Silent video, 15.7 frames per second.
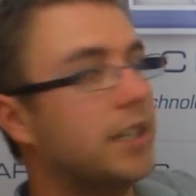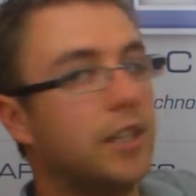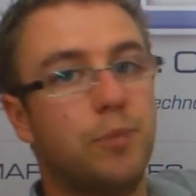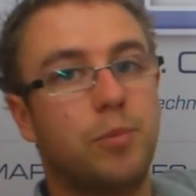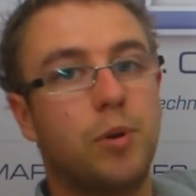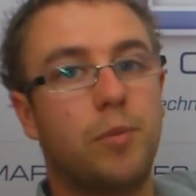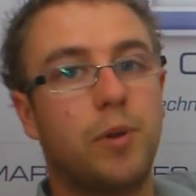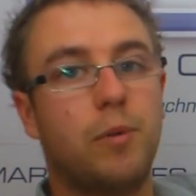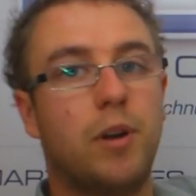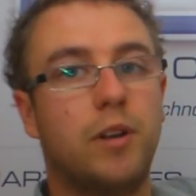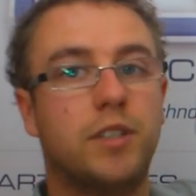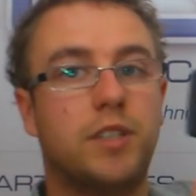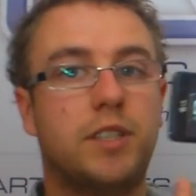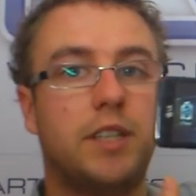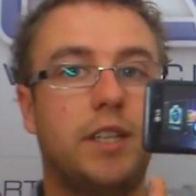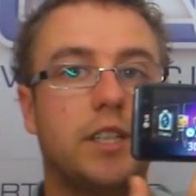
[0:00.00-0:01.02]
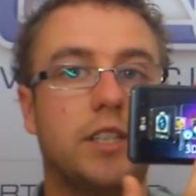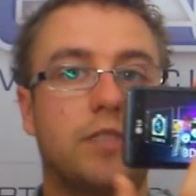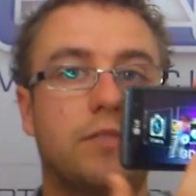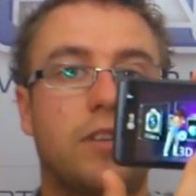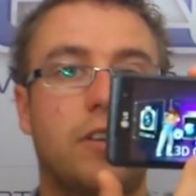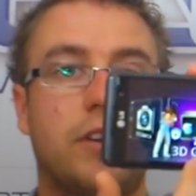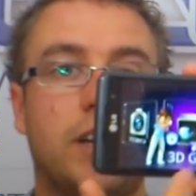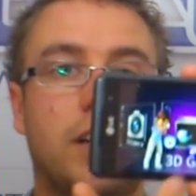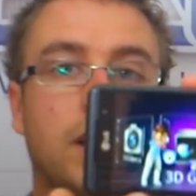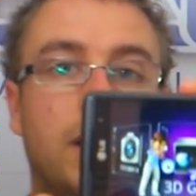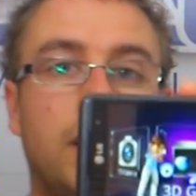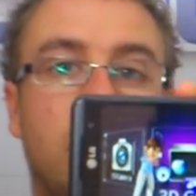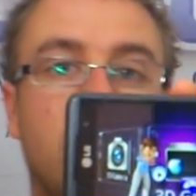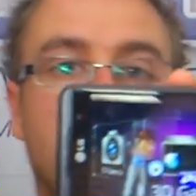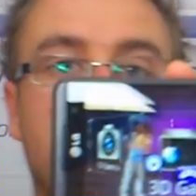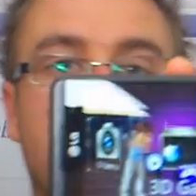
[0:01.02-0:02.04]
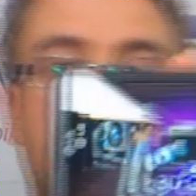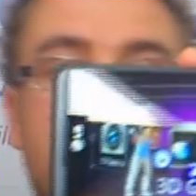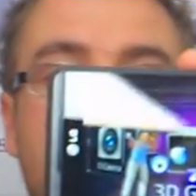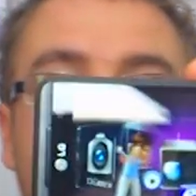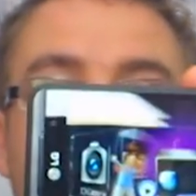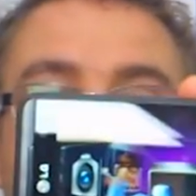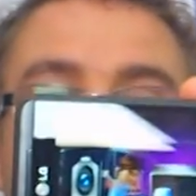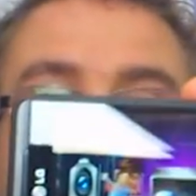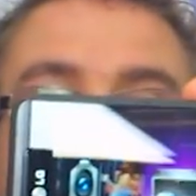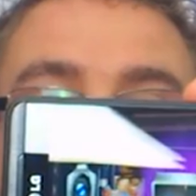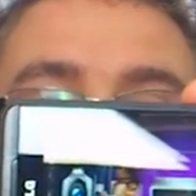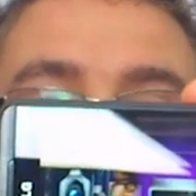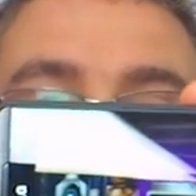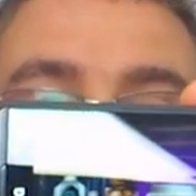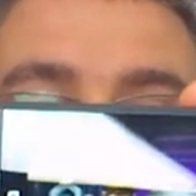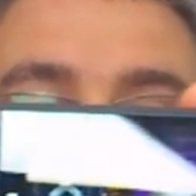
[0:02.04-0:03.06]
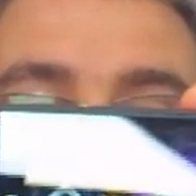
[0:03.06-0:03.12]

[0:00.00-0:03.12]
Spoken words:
Now you probably won't see this very clearly on the video, but you